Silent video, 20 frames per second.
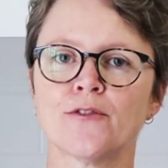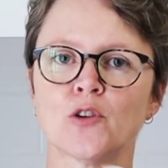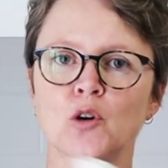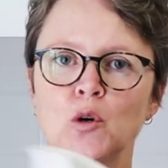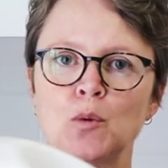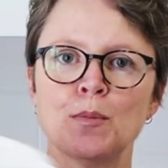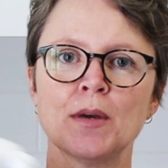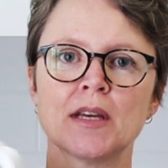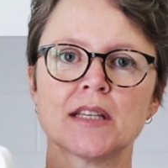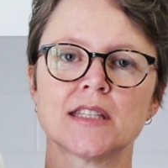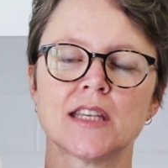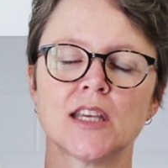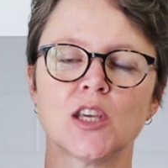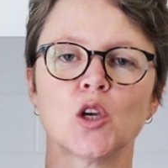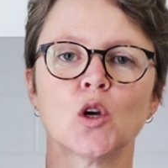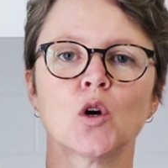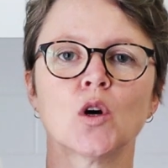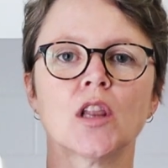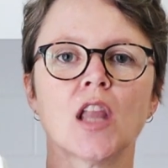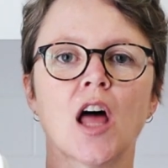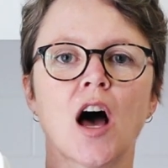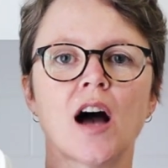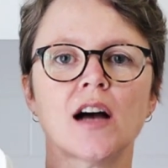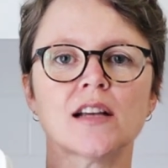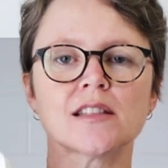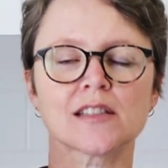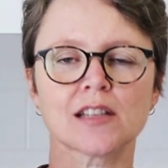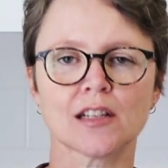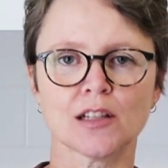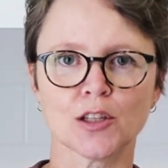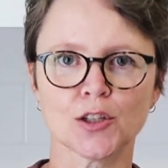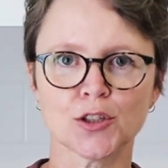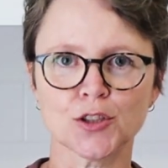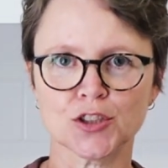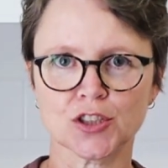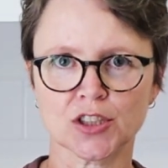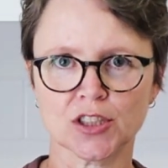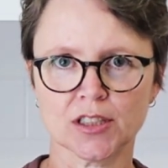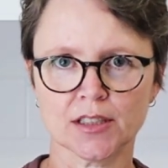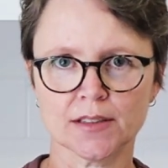for mixing your lye
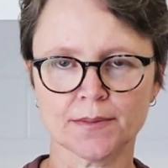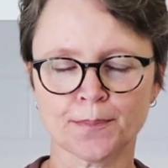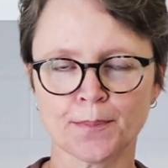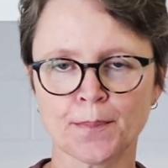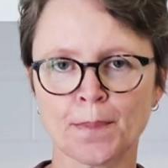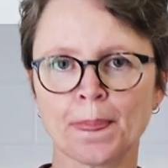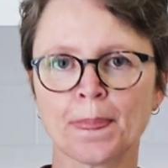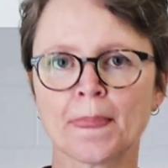solution,